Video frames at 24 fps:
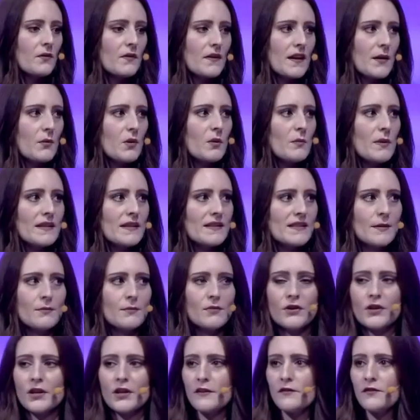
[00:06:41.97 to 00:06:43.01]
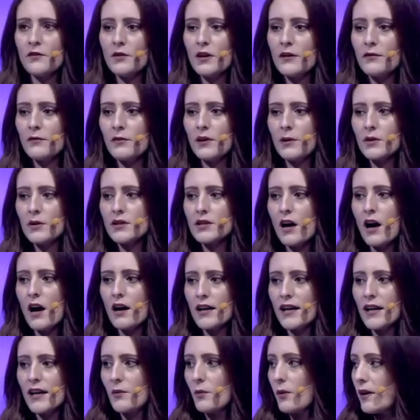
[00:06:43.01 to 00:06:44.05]
it would be similar if we were
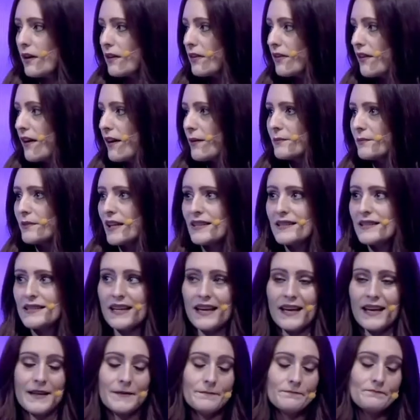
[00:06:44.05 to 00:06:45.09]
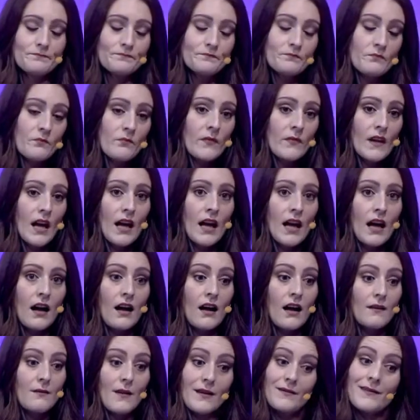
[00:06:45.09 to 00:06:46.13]
talking with, let's say,
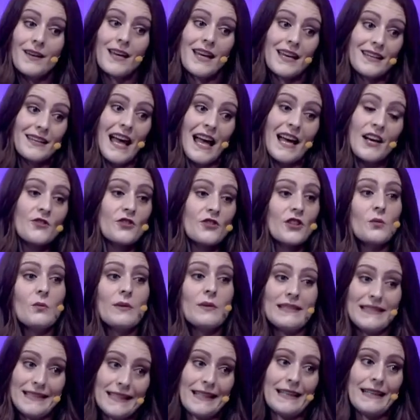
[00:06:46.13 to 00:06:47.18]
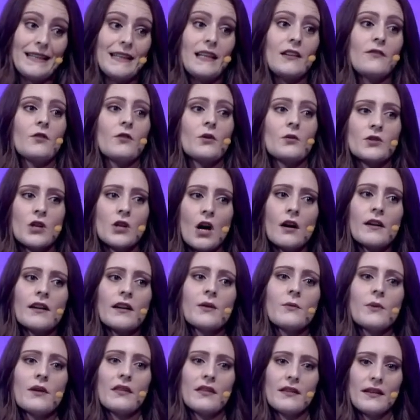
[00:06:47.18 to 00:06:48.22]
and actually we did, if you were talking
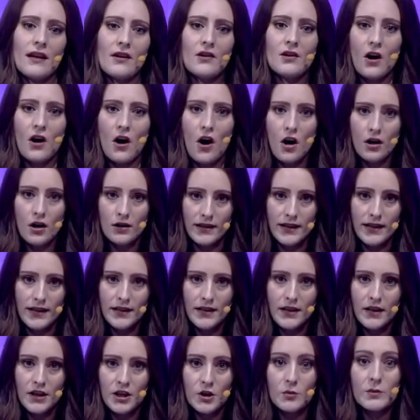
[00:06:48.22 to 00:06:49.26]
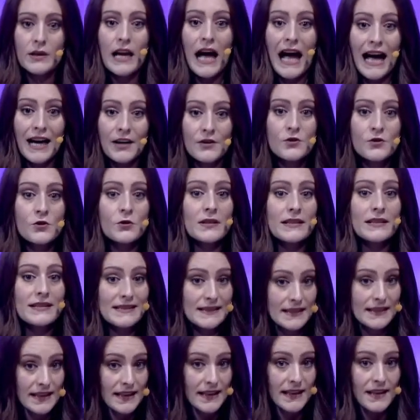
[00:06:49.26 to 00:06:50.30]
with an alcoholic, you would actually
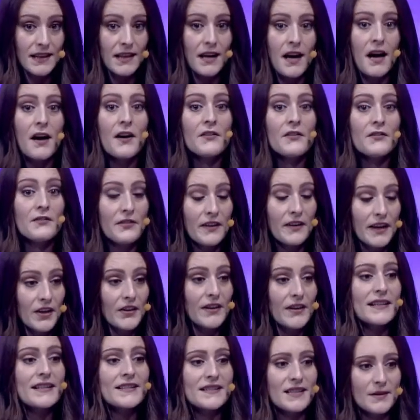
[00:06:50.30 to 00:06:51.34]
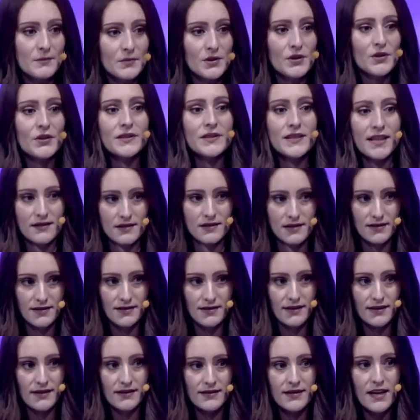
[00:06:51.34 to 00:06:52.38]
see very similar
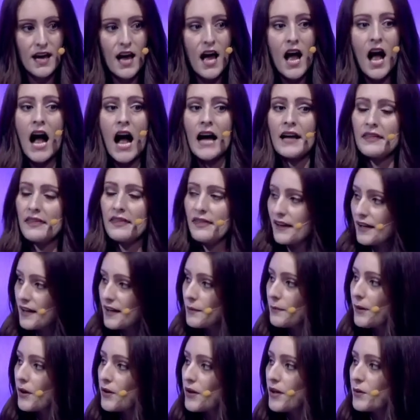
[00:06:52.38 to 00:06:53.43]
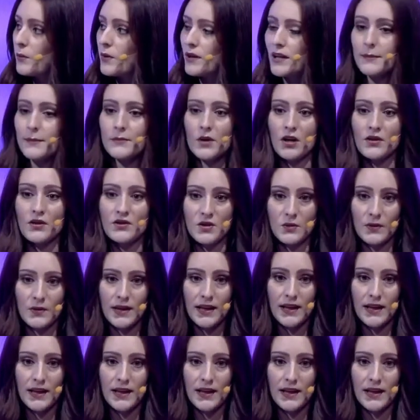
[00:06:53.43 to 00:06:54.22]
tendencies. I think about it when I'm not doing